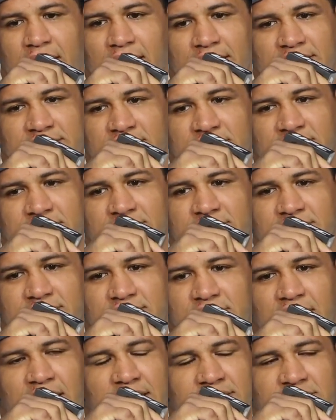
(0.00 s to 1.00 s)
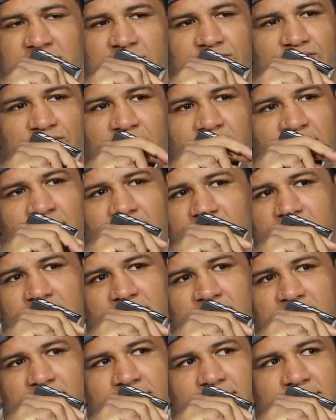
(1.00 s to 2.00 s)
I just, I just think
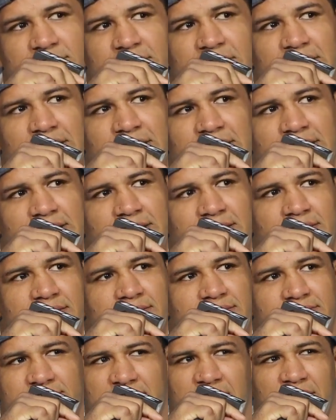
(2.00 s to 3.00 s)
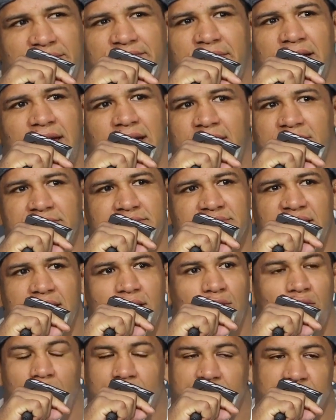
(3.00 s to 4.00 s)
uh, that fight
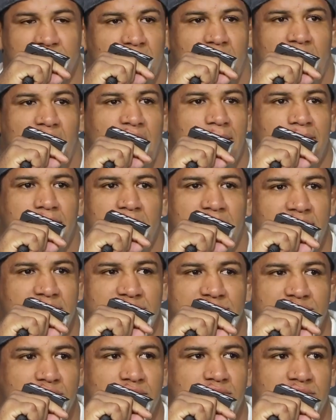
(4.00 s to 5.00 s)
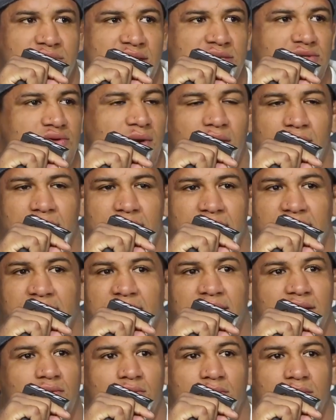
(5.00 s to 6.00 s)
Khamzat and Colby is not happening. So that's why I want to
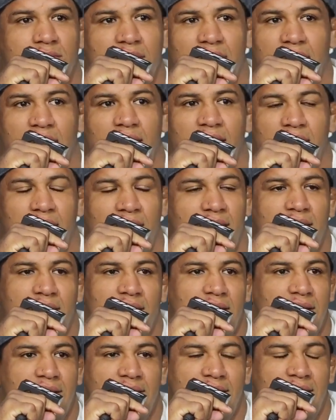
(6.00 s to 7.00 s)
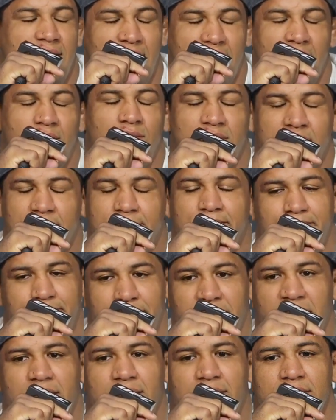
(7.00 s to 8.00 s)
get a, uh, I want to
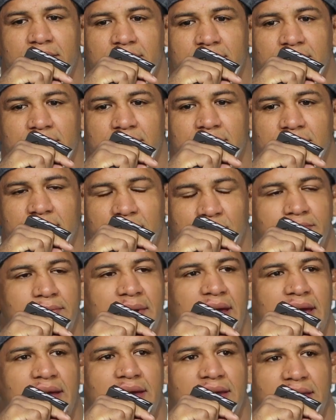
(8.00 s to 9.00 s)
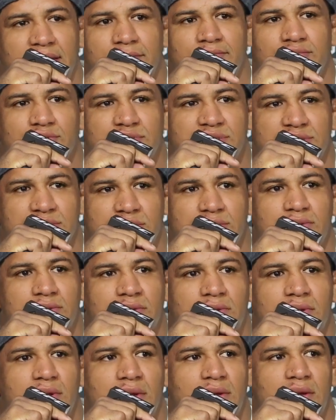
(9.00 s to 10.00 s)
beat Neil Magny in
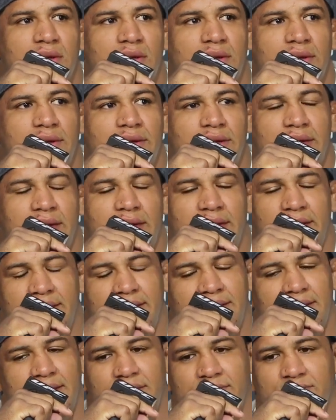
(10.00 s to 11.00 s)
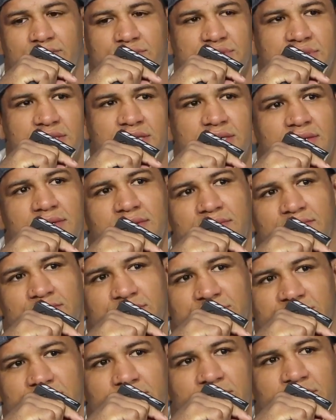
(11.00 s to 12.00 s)
Brazil, and uh, we'll see,
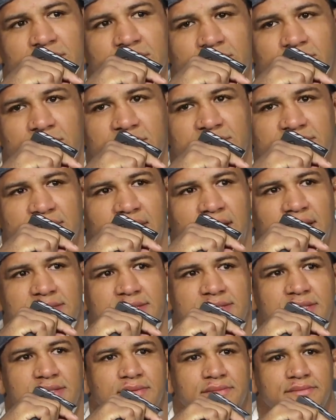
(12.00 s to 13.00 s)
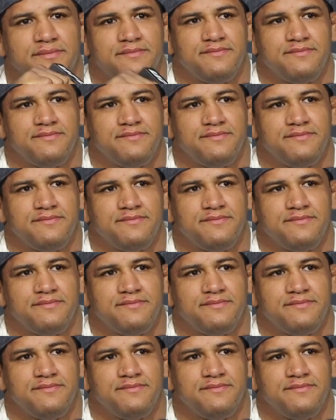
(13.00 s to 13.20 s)
we'll see what, what's next.